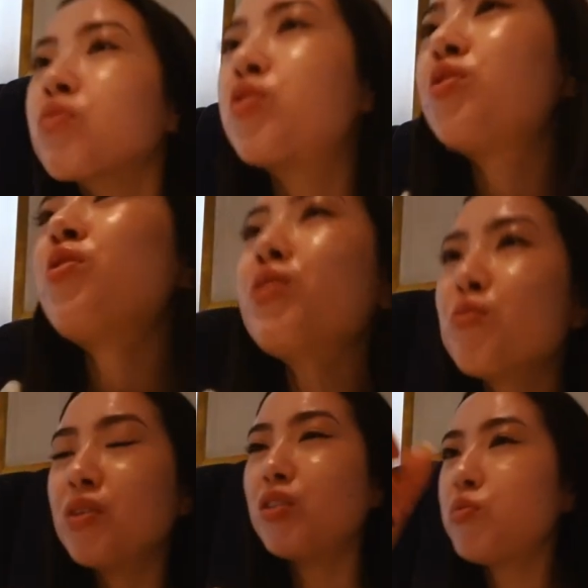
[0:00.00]
You know what it
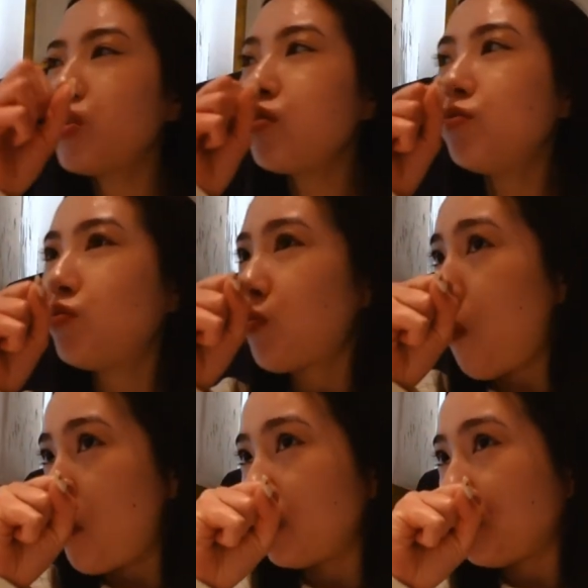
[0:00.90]
reminds me of?
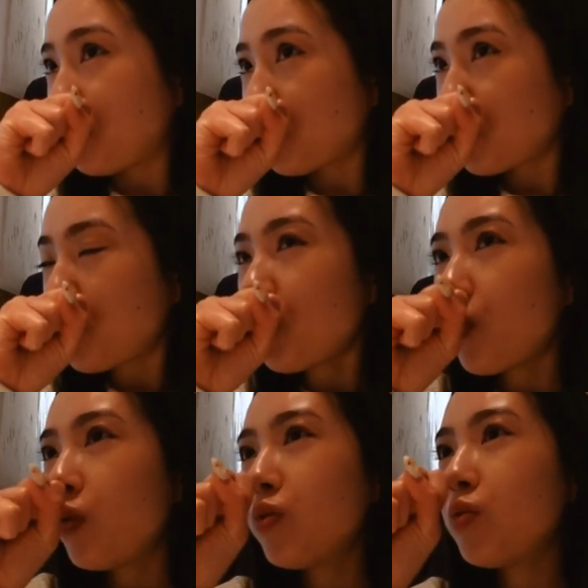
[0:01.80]

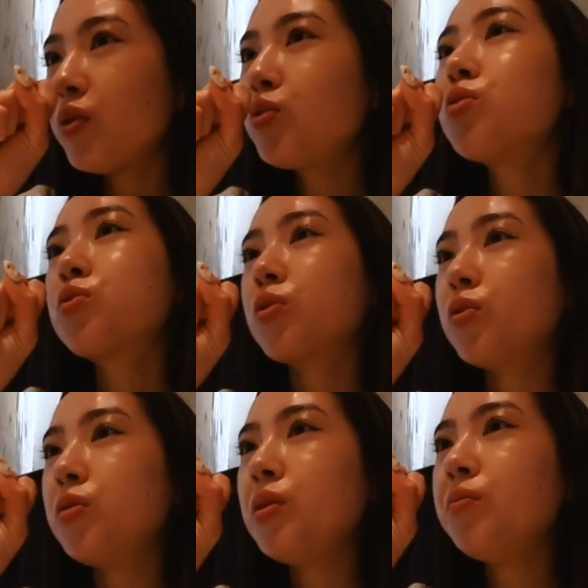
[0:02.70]
When we went to
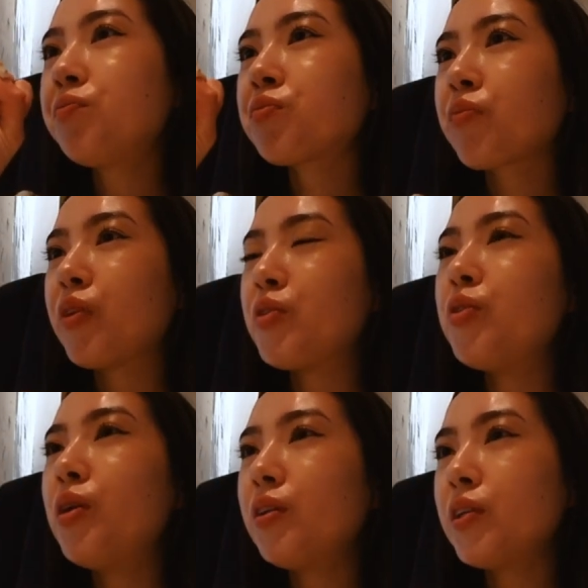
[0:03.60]
Crony, and you
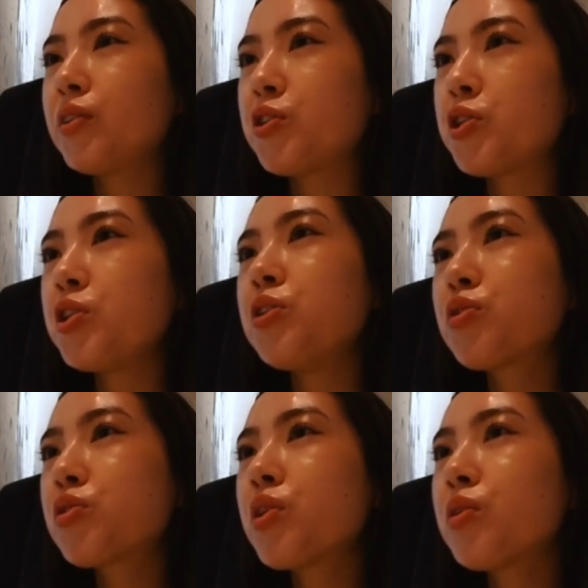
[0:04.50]
know how they have the cheese
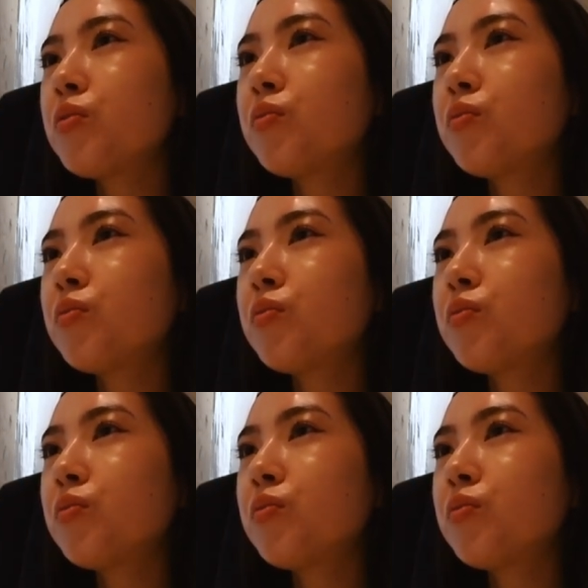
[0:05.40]
thing?